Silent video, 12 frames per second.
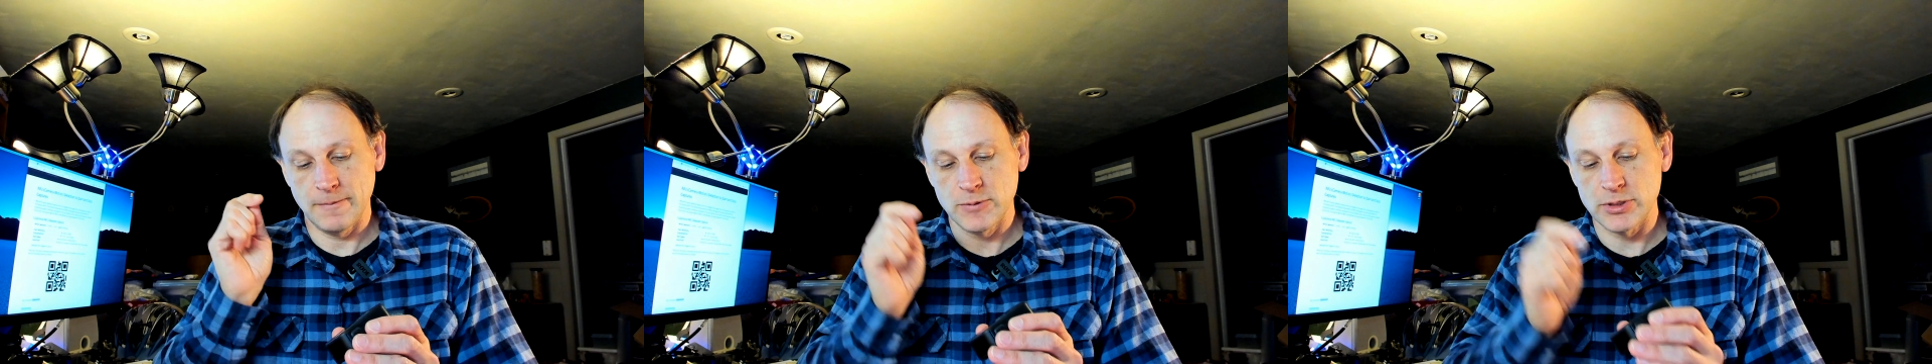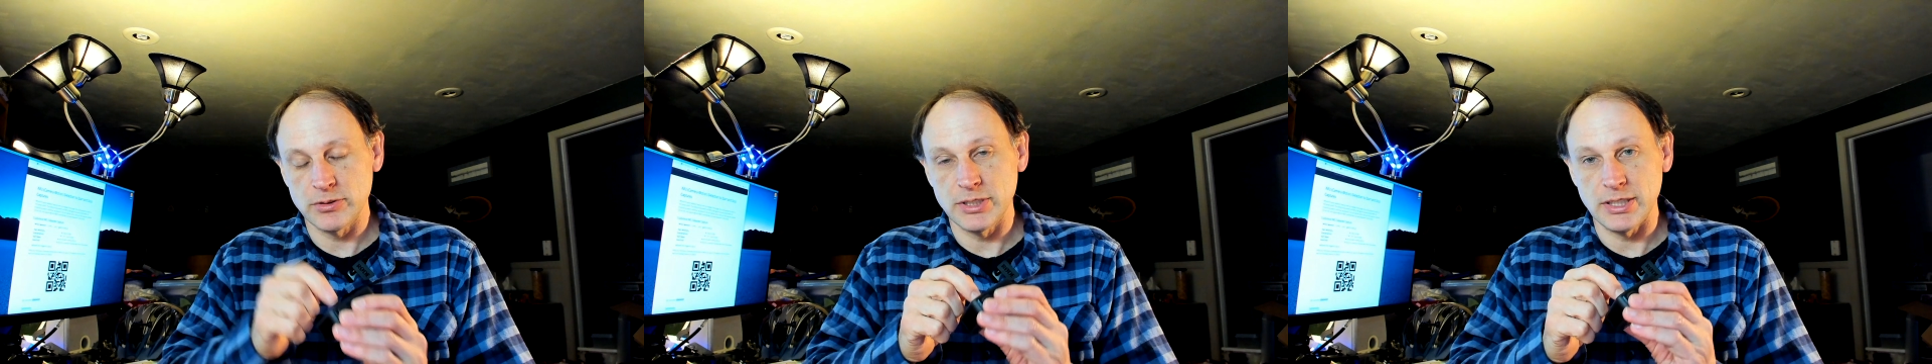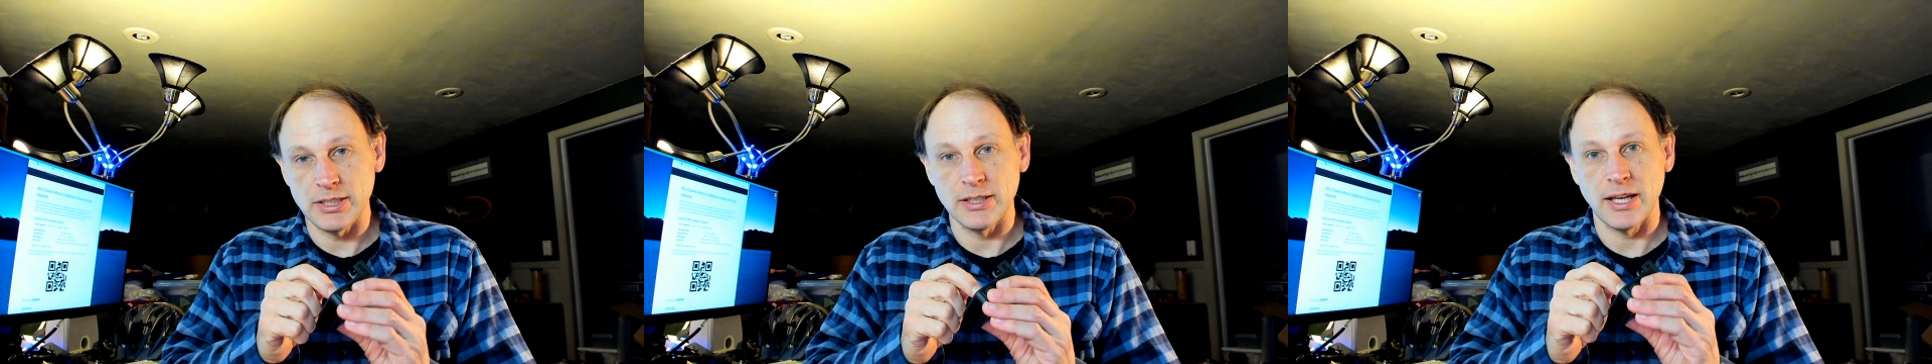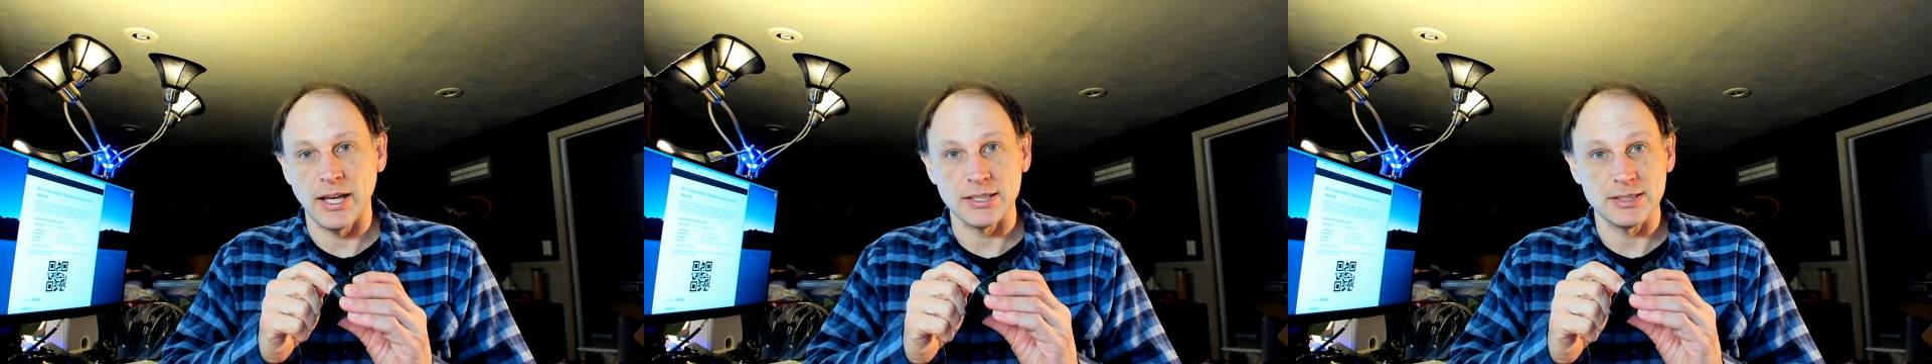to the
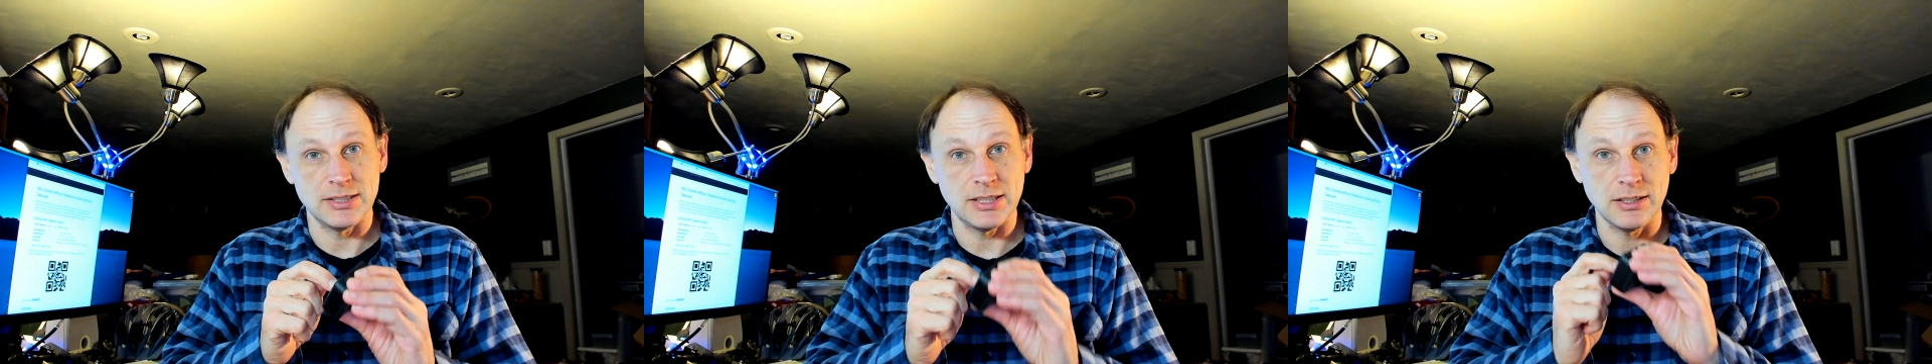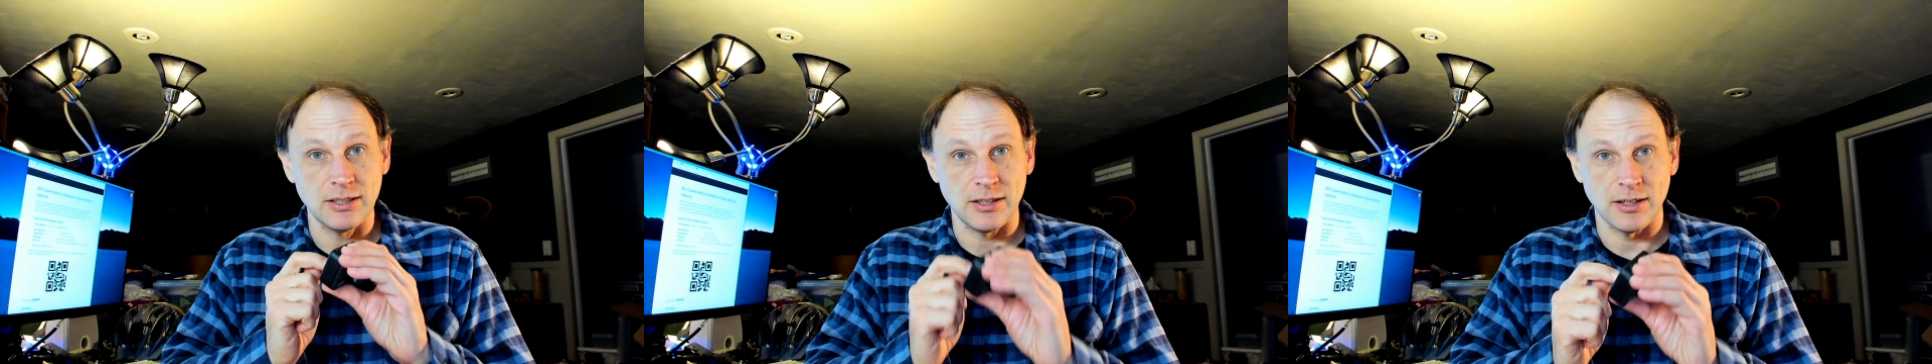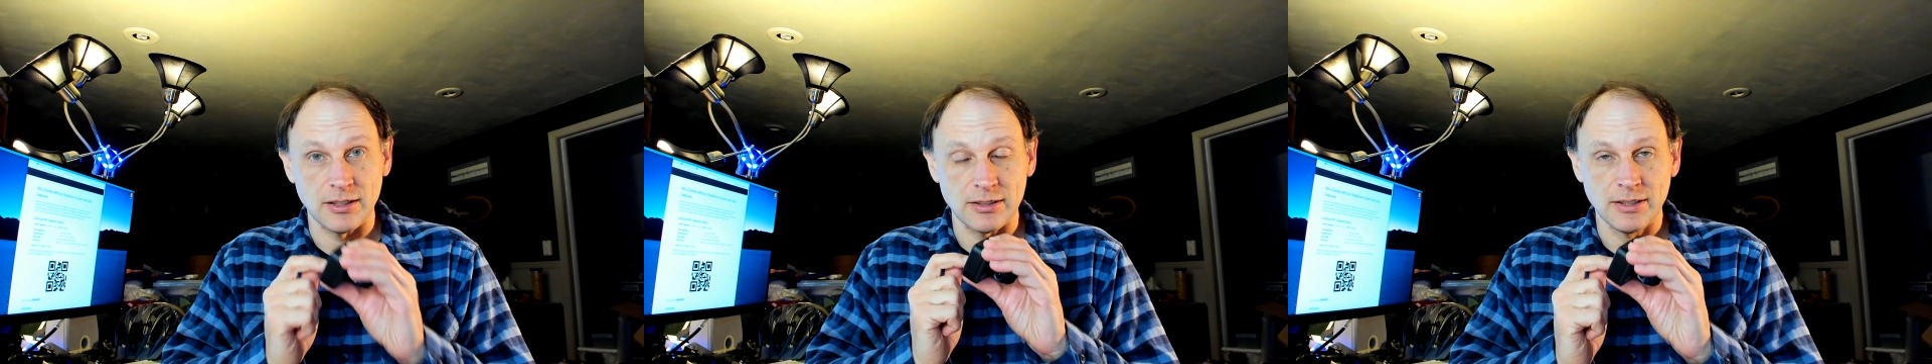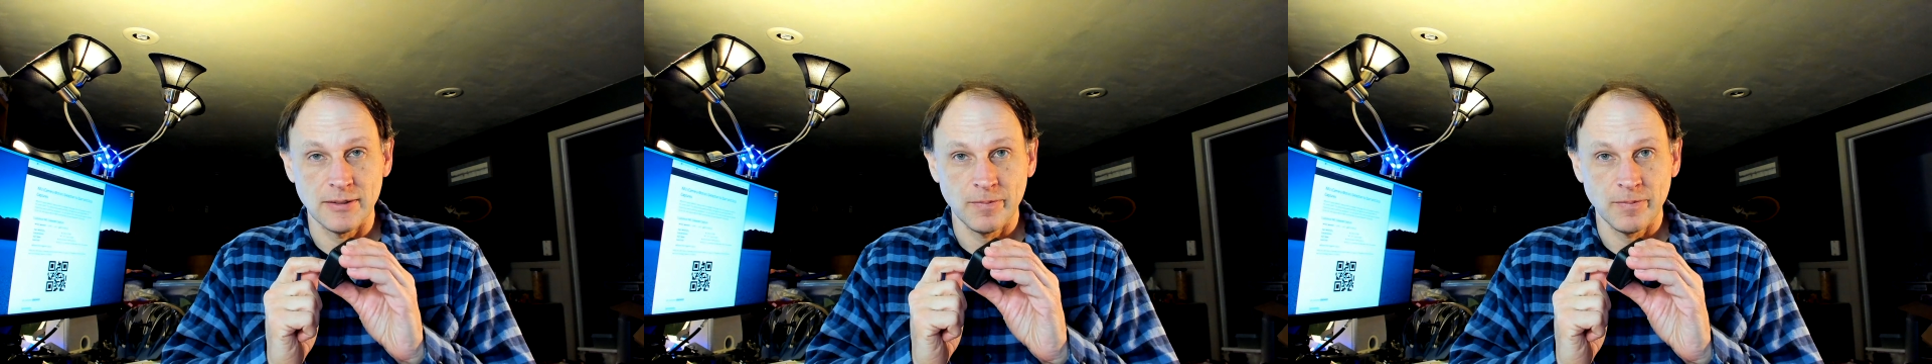SD card